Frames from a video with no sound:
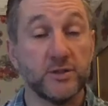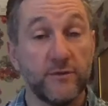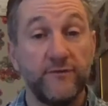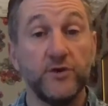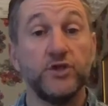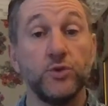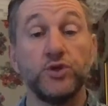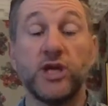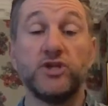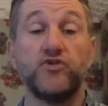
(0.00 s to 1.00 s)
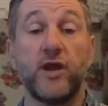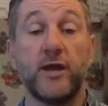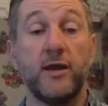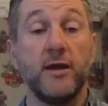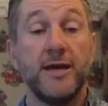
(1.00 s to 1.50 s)
So a FTSE All Share
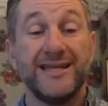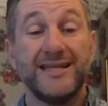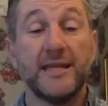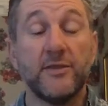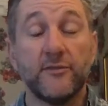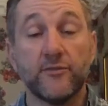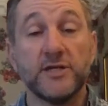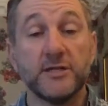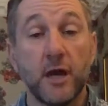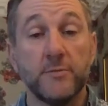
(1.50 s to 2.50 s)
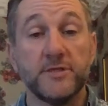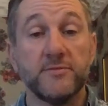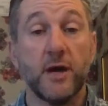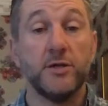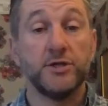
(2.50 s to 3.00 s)
tracker, nearly 3 times as
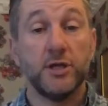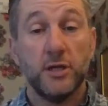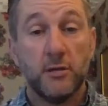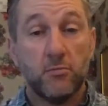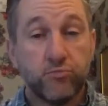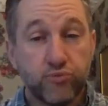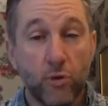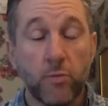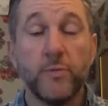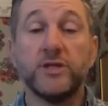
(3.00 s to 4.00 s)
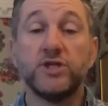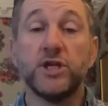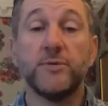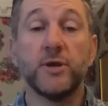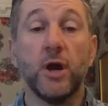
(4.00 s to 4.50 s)
much, probably
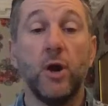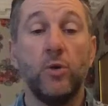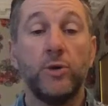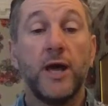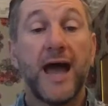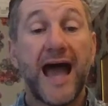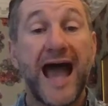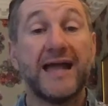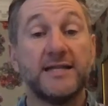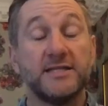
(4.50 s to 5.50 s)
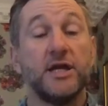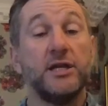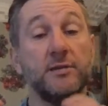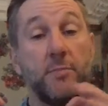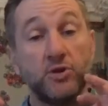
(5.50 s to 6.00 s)
cheaper to hold, and
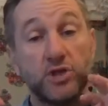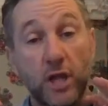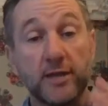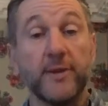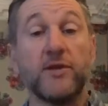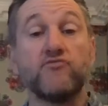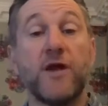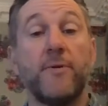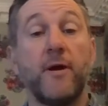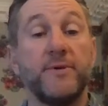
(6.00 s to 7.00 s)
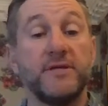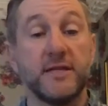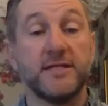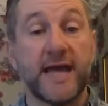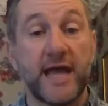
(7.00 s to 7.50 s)
certainly most likely going to wrap it up as
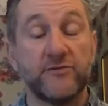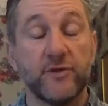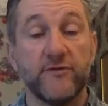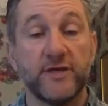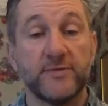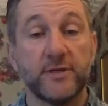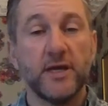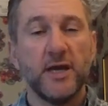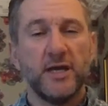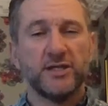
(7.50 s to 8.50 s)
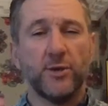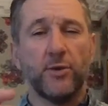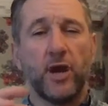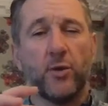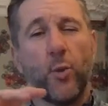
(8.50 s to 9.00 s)
a tax-free investment. So it
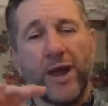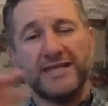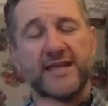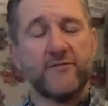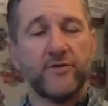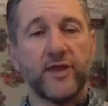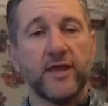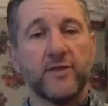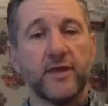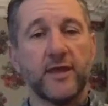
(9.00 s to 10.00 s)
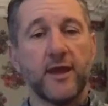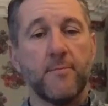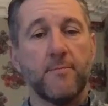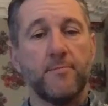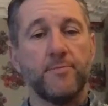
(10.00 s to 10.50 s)
kind of weights everything in
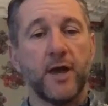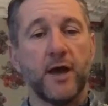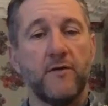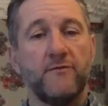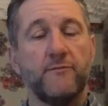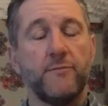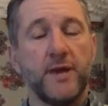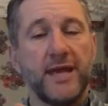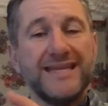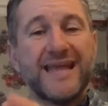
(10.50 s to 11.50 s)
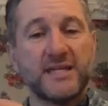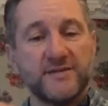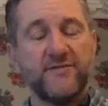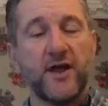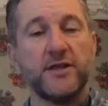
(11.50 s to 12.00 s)
the
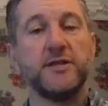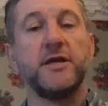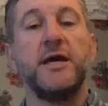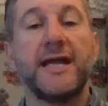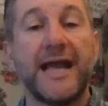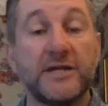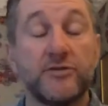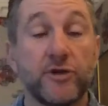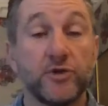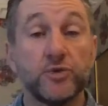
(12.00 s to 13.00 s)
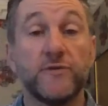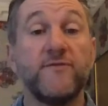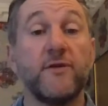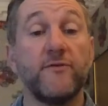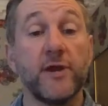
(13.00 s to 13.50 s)
index fund category. It's also
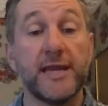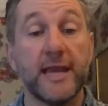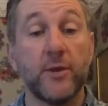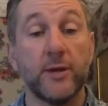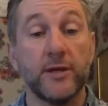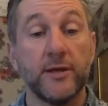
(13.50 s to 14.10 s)
very, very liquid.